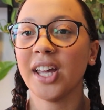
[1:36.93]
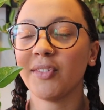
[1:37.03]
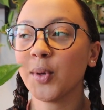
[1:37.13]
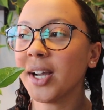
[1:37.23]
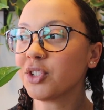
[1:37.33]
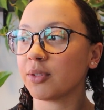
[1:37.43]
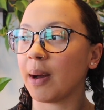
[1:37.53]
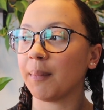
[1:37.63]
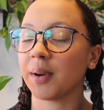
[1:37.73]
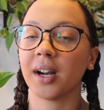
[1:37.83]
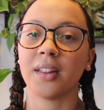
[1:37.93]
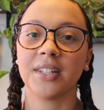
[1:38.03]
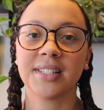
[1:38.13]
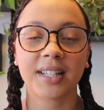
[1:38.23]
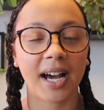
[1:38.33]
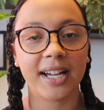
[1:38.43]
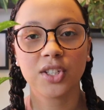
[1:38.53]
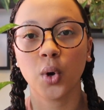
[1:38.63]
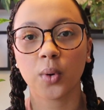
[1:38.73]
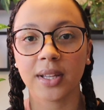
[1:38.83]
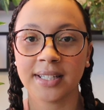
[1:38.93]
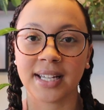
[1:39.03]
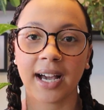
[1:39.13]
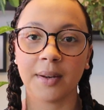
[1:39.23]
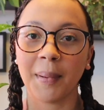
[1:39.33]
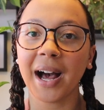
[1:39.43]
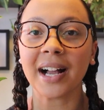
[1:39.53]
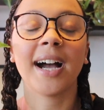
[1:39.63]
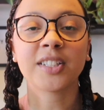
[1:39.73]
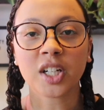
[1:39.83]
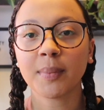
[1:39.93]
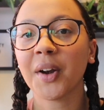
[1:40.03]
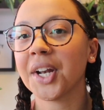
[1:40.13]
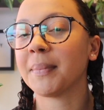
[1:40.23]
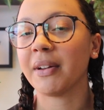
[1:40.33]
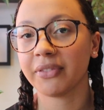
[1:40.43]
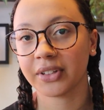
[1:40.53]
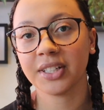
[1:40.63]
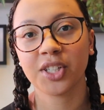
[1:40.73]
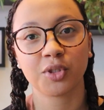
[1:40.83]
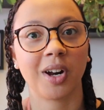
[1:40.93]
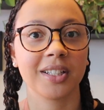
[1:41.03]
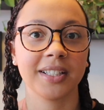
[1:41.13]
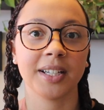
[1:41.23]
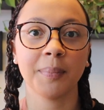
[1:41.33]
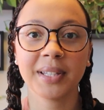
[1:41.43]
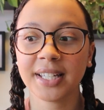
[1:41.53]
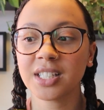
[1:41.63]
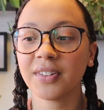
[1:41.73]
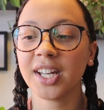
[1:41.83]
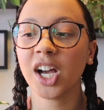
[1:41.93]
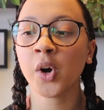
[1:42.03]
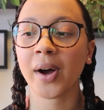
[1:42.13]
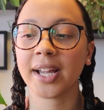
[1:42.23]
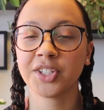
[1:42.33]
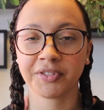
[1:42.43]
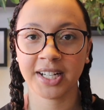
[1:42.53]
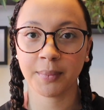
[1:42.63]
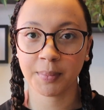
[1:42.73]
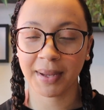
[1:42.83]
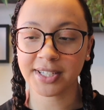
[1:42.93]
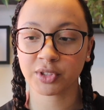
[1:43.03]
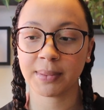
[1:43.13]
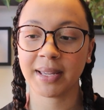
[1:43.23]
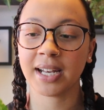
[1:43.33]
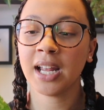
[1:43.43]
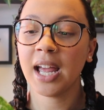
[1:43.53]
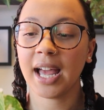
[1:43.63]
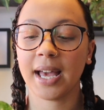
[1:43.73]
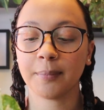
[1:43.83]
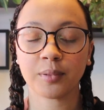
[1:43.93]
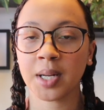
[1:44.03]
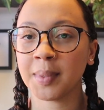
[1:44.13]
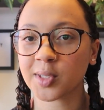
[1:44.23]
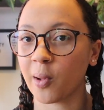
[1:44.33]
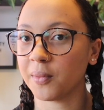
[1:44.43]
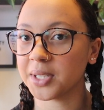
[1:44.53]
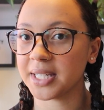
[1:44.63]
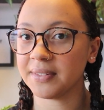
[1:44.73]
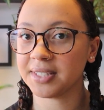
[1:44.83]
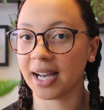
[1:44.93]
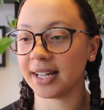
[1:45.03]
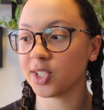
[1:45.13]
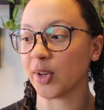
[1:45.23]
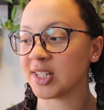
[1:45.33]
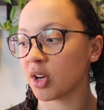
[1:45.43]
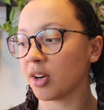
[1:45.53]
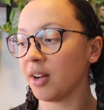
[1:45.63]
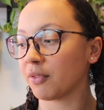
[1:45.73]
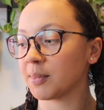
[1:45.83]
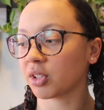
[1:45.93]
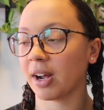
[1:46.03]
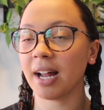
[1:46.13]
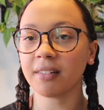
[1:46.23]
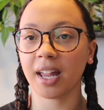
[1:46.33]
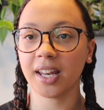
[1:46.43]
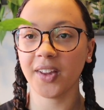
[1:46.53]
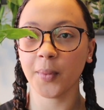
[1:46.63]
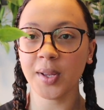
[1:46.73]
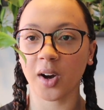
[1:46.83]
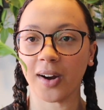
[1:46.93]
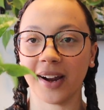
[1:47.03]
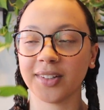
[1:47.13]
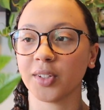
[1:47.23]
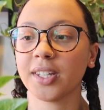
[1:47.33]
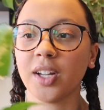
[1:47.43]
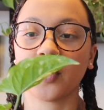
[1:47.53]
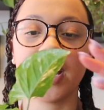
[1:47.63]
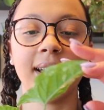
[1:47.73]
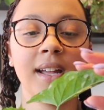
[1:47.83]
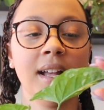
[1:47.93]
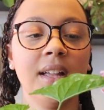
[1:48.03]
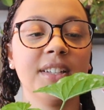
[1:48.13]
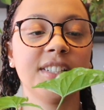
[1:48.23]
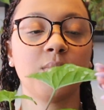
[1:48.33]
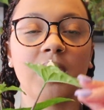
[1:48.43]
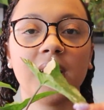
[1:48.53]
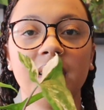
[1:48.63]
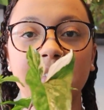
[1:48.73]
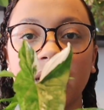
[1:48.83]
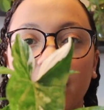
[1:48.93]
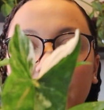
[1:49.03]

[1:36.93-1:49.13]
If you guys remember, this guy totally died back. I talked about it in my first struggling plants video. I had treated with pest treatment and pretty much all of the leaves died. So I started it from scratch and here we are. It's looking great. This is one of the leaves I've